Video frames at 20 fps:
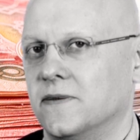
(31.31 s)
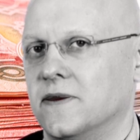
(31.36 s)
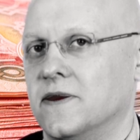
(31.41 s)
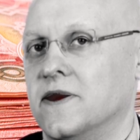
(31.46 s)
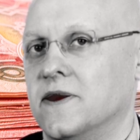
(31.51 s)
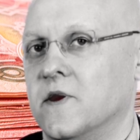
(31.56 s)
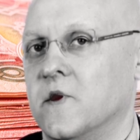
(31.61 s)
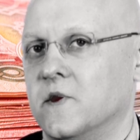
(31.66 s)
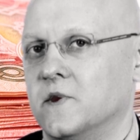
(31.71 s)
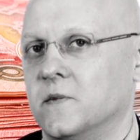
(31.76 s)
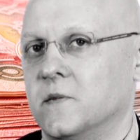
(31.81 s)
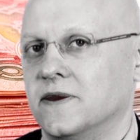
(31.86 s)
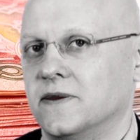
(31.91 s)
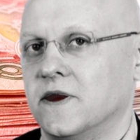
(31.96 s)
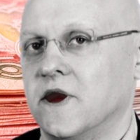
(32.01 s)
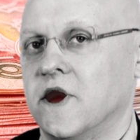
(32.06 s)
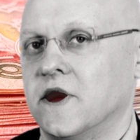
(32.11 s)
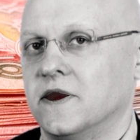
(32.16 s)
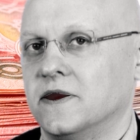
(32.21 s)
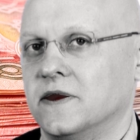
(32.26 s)
The Russian
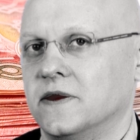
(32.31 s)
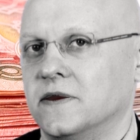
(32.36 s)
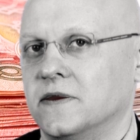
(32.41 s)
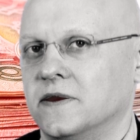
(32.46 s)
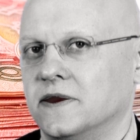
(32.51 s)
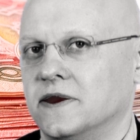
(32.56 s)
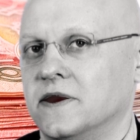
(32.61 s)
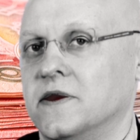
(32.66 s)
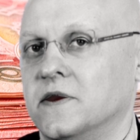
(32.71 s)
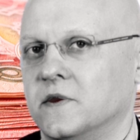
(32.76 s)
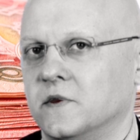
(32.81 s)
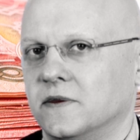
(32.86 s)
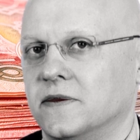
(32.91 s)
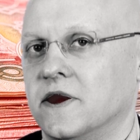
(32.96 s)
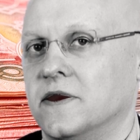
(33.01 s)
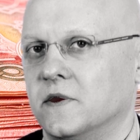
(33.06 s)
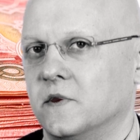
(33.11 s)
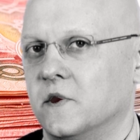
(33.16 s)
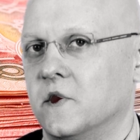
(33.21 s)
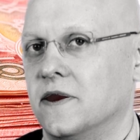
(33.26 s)
economy was saved
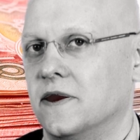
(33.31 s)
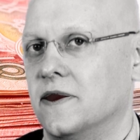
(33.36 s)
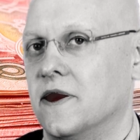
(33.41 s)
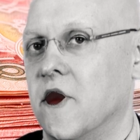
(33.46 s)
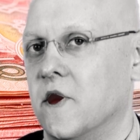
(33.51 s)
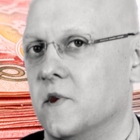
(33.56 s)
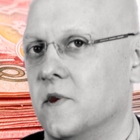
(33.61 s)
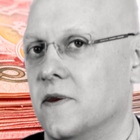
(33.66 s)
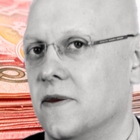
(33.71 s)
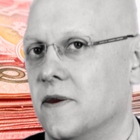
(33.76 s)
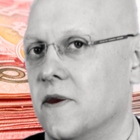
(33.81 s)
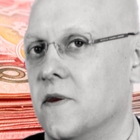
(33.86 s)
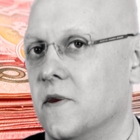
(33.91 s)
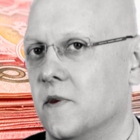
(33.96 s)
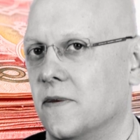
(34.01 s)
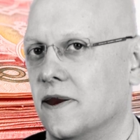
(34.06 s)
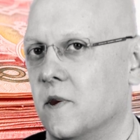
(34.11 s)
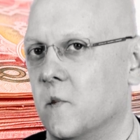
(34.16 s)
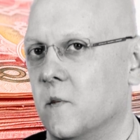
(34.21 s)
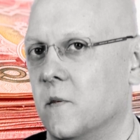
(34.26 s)
by two social
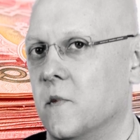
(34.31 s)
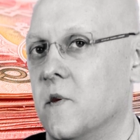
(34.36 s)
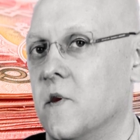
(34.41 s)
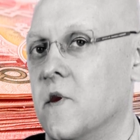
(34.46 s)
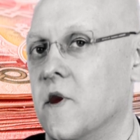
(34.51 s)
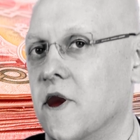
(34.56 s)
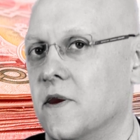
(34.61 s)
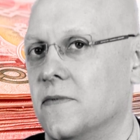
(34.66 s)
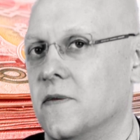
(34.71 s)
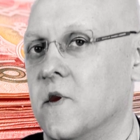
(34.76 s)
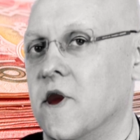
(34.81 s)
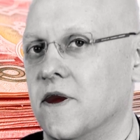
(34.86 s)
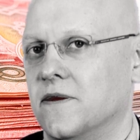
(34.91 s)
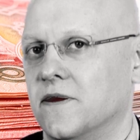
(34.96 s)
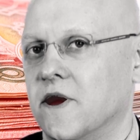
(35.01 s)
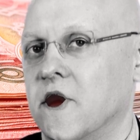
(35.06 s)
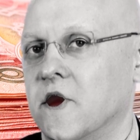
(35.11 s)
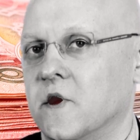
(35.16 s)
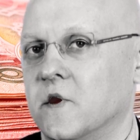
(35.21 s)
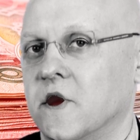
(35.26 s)
groups that are not
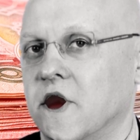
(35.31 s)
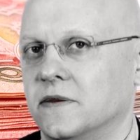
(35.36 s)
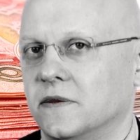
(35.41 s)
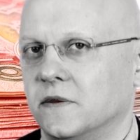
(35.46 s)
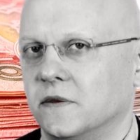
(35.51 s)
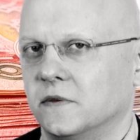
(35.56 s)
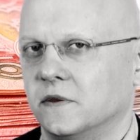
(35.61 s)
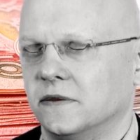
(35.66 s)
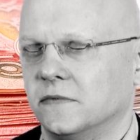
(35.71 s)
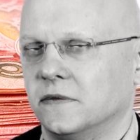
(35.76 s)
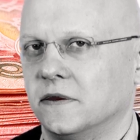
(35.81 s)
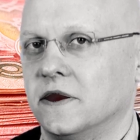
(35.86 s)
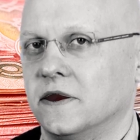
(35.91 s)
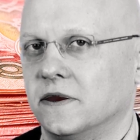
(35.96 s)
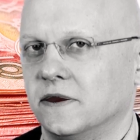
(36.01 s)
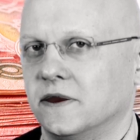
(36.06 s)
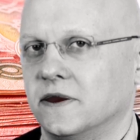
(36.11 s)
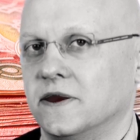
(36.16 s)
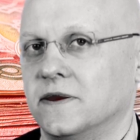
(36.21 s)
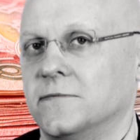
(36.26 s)
warmongers
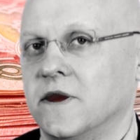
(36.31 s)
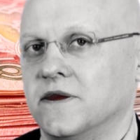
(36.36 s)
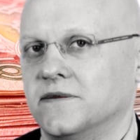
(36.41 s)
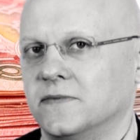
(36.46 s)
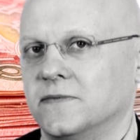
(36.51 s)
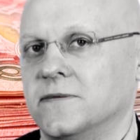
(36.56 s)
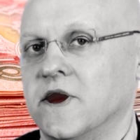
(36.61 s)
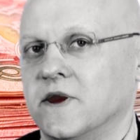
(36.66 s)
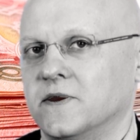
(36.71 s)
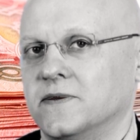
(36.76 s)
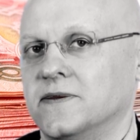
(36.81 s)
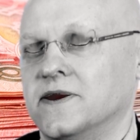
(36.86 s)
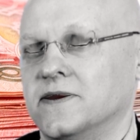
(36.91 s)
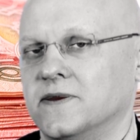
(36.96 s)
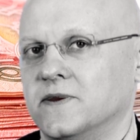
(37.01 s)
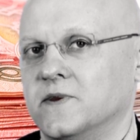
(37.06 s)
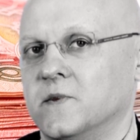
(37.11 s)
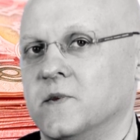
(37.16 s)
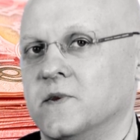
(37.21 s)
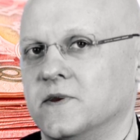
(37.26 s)
and for the most part
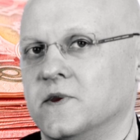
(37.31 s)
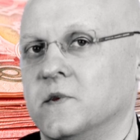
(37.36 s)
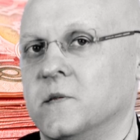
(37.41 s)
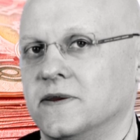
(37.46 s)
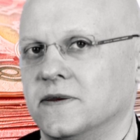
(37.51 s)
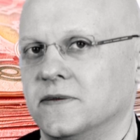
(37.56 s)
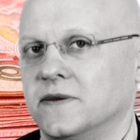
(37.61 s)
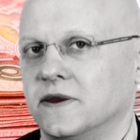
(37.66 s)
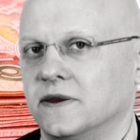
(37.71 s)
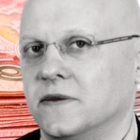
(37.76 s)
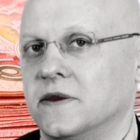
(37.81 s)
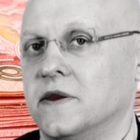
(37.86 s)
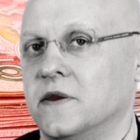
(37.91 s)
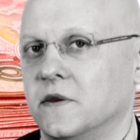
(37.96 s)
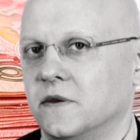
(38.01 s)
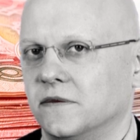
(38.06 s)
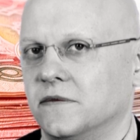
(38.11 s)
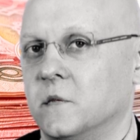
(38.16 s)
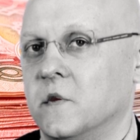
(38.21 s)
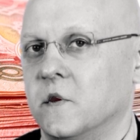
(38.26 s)
tend to reject the
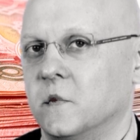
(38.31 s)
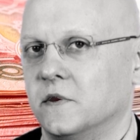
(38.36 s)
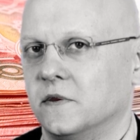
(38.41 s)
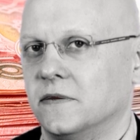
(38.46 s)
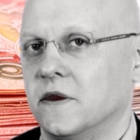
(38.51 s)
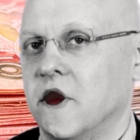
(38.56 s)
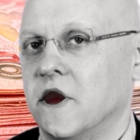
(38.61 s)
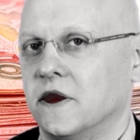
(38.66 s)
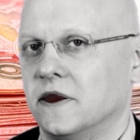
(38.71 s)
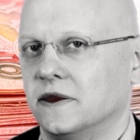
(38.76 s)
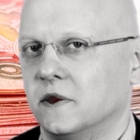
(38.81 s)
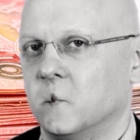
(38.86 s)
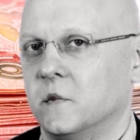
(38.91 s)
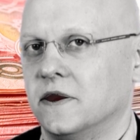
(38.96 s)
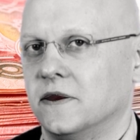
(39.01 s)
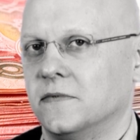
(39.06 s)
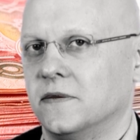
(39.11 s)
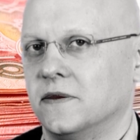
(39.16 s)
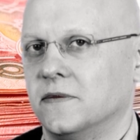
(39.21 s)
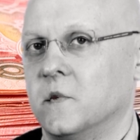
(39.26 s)
fair foreign policy
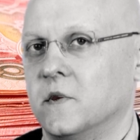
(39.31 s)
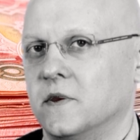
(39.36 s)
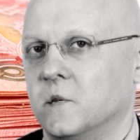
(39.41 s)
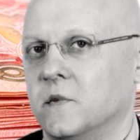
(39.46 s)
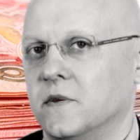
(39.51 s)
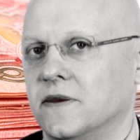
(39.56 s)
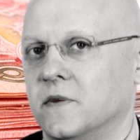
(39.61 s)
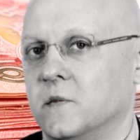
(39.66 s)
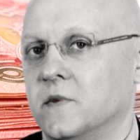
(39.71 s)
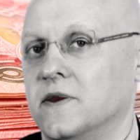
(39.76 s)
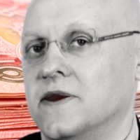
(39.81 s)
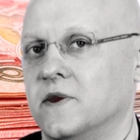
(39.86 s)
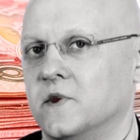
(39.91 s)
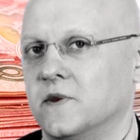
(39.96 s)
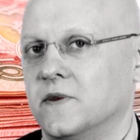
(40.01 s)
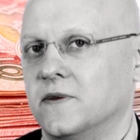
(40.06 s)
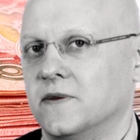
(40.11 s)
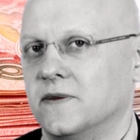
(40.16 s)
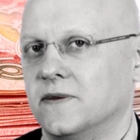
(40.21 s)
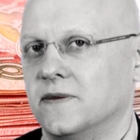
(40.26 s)
of the President of
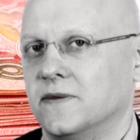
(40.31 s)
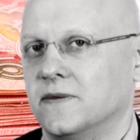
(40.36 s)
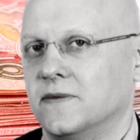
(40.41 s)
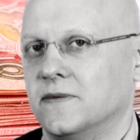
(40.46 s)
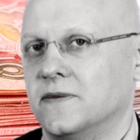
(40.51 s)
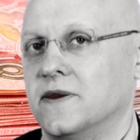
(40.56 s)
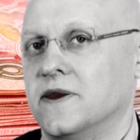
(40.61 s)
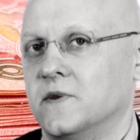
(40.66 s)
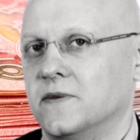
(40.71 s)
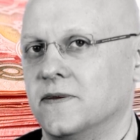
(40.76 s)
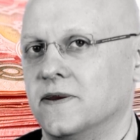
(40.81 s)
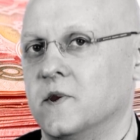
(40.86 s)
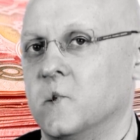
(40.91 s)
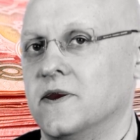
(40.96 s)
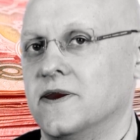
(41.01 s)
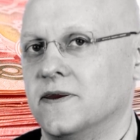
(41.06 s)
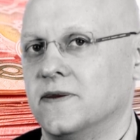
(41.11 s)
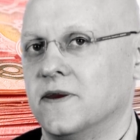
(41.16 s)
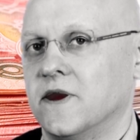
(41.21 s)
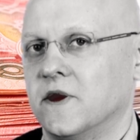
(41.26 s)
Russia at the
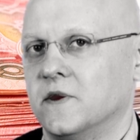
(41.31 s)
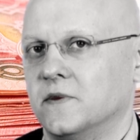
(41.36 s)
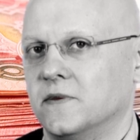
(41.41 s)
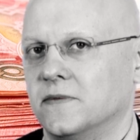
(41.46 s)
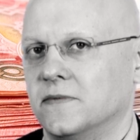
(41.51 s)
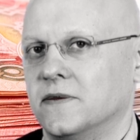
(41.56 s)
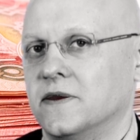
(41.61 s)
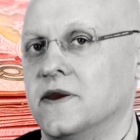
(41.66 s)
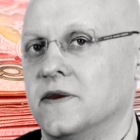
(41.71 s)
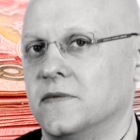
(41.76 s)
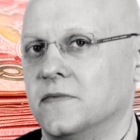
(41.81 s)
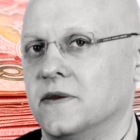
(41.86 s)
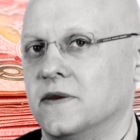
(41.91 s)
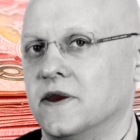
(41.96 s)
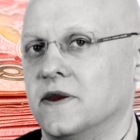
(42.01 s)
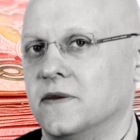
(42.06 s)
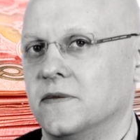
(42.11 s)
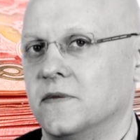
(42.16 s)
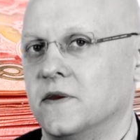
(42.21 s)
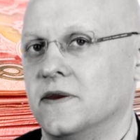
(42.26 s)
same time, even
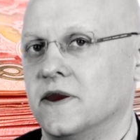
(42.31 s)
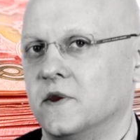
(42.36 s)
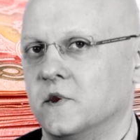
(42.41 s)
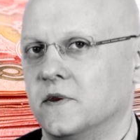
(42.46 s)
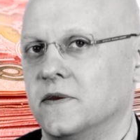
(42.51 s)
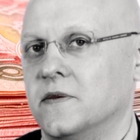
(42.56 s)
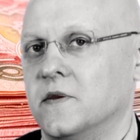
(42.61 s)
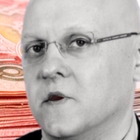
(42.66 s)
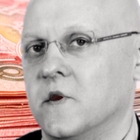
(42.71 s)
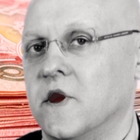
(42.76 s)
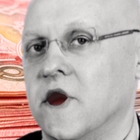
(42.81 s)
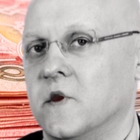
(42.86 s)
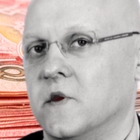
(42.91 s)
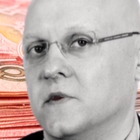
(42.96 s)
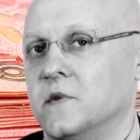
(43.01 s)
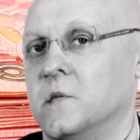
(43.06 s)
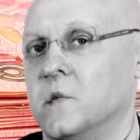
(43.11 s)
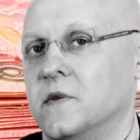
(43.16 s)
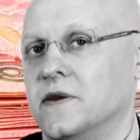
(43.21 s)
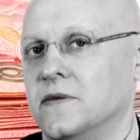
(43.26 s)
the International
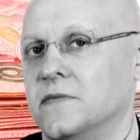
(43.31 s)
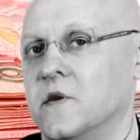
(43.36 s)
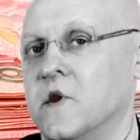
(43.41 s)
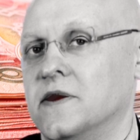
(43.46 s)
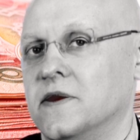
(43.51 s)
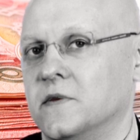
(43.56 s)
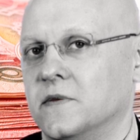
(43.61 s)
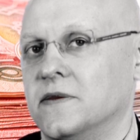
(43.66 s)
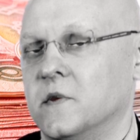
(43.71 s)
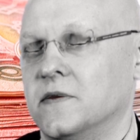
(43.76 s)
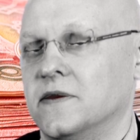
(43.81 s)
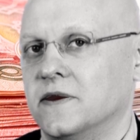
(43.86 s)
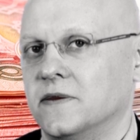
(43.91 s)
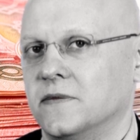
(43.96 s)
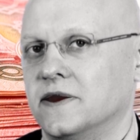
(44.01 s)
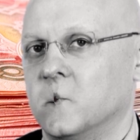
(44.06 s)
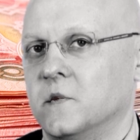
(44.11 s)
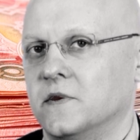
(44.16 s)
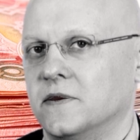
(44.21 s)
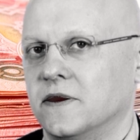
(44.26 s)
Monetary Fund
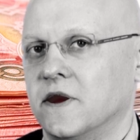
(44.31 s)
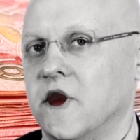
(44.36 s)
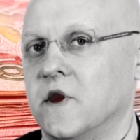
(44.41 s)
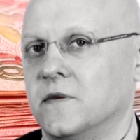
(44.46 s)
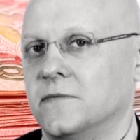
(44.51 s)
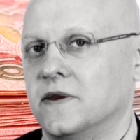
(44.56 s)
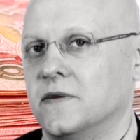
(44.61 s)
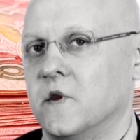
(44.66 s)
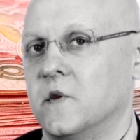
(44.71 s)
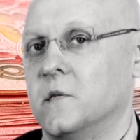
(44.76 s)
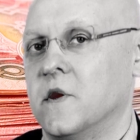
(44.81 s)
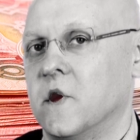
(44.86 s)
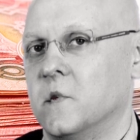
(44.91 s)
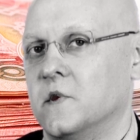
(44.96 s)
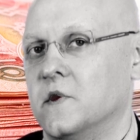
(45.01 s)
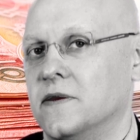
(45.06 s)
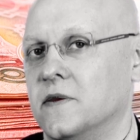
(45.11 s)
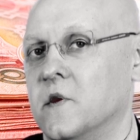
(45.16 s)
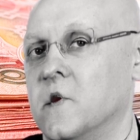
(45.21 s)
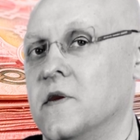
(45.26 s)
predicts a decline in the
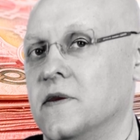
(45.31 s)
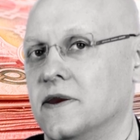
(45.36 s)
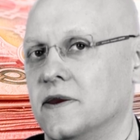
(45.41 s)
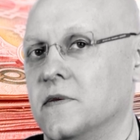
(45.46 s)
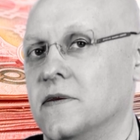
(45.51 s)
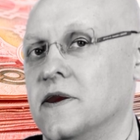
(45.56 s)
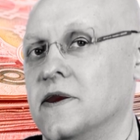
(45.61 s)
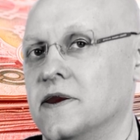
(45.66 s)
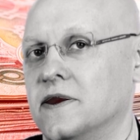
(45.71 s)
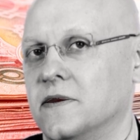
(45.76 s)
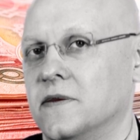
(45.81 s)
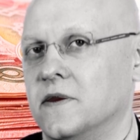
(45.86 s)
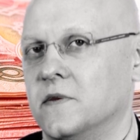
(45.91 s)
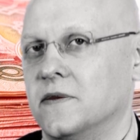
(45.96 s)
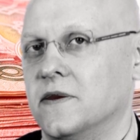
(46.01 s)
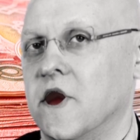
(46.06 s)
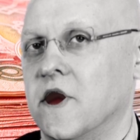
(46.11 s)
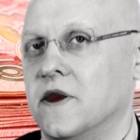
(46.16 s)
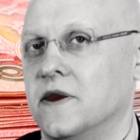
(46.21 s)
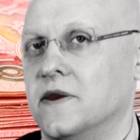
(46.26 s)
Russian gross domestic
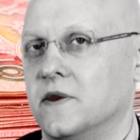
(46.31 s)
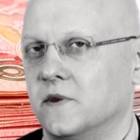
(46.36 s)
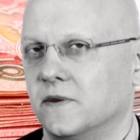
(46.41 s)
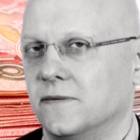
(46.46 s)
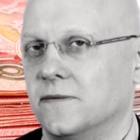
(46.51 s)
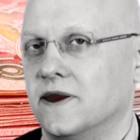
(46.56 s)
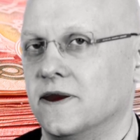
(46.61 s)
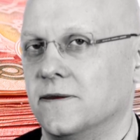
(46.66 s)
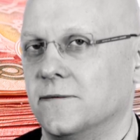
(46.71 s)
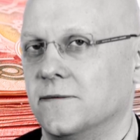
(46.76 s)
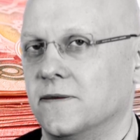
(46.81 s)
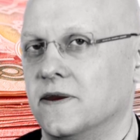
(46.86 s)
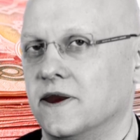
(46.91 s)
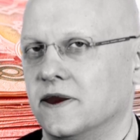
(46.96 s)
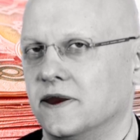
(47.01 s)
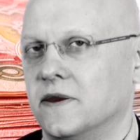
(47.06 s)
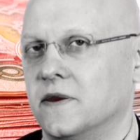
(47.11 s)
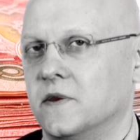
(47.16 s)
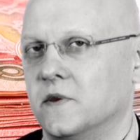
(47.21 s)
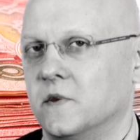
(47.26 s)
product by a
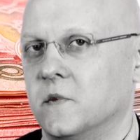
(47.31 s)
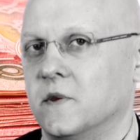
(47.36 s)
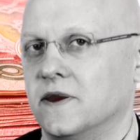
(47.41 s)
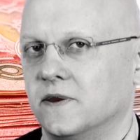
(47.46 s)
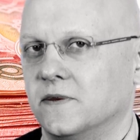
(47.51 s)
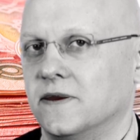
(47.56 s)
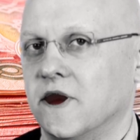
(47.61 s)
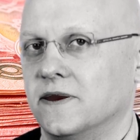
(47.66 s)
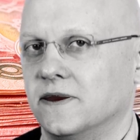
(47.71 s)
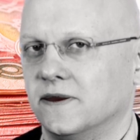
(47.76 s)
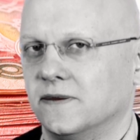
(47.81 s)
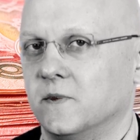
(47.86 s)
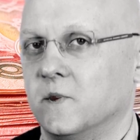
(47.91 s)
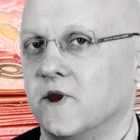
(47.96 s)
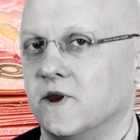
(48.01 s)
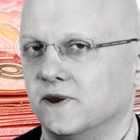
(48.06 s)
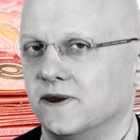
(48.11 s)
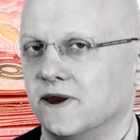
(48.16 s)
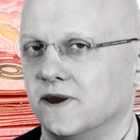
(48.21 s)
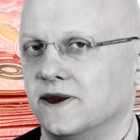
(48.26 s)
measly
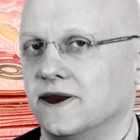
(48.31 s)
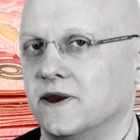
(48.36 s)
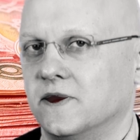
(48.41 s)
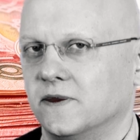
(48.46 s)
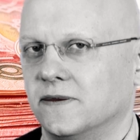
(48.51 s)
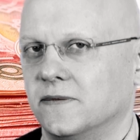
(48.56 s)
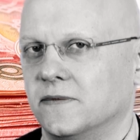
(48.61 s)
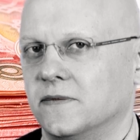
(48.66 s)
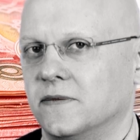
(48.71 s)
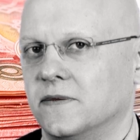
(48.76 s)
3.4%.